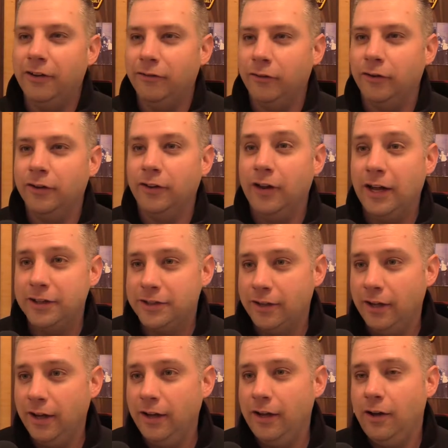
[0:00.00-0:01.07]
I've learned a lot
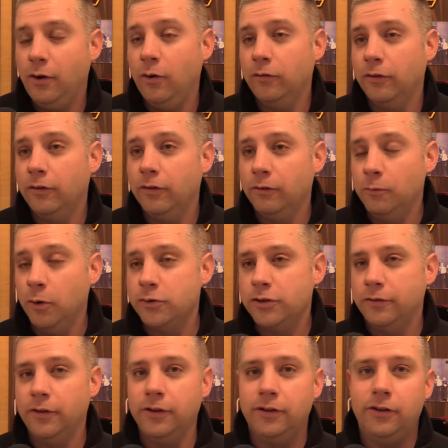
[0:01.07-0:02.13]
today, however,
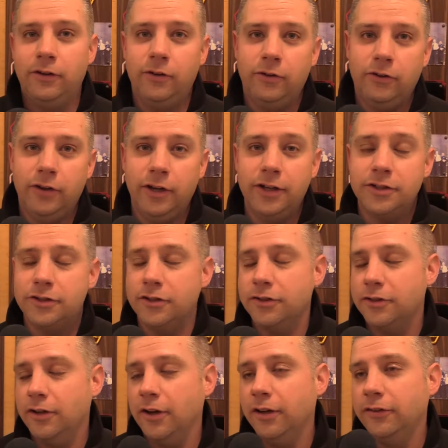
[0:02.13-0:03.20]
most of it that is
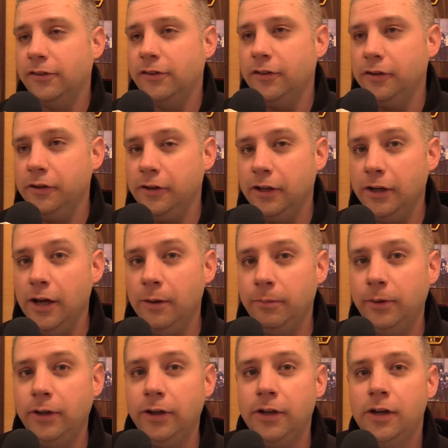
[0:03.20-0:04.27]
discussed uh, cannot
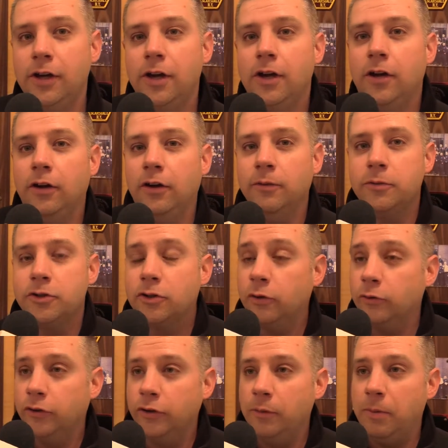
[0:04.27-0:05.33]
be um,
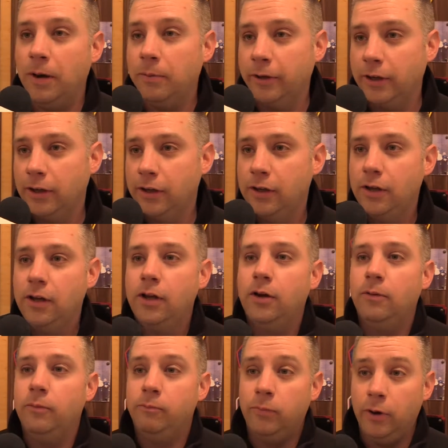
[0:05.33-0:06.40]
disclosed to the public,
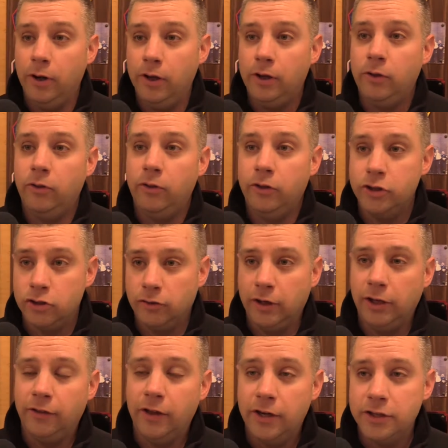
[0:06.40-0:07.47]
but the
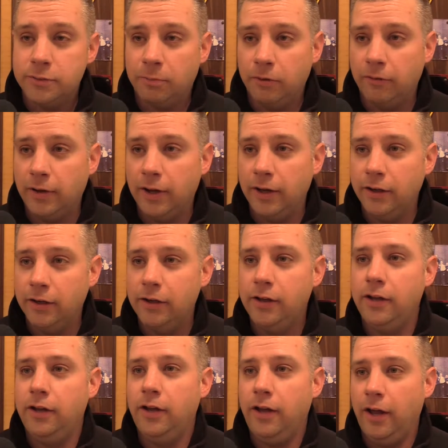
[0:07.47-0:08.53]
training that is provided
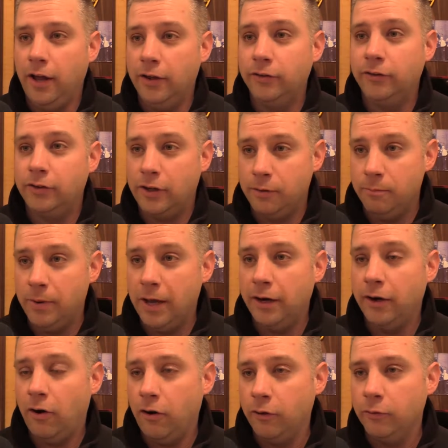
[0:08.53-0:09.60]
has
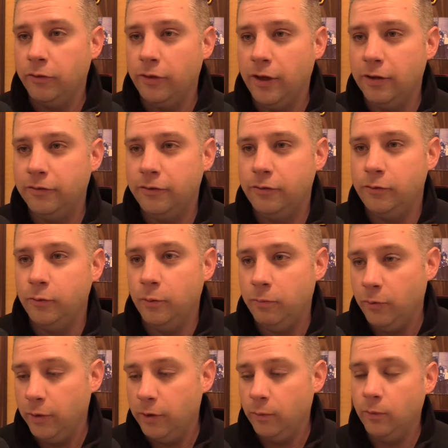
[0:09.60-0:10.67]
combated auto theft to a
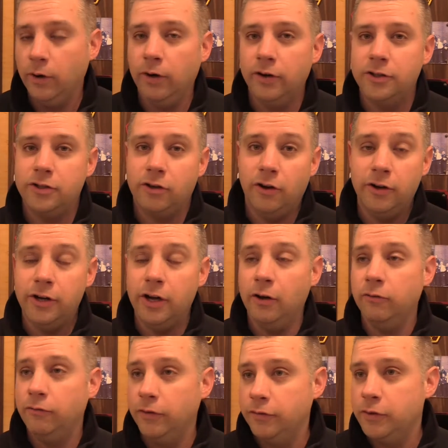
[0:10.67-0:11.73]
point where it's gone
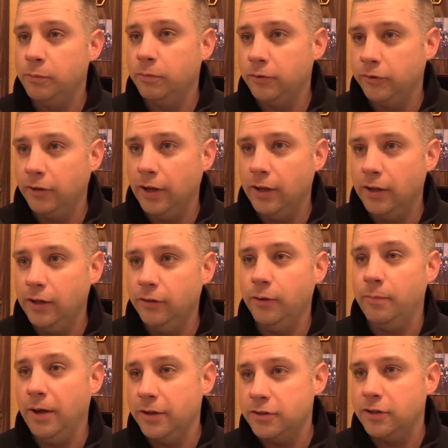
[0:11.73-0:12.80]
down 50% in the
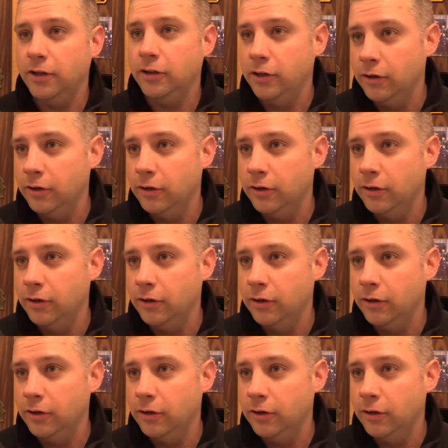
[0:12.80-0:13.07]
past 10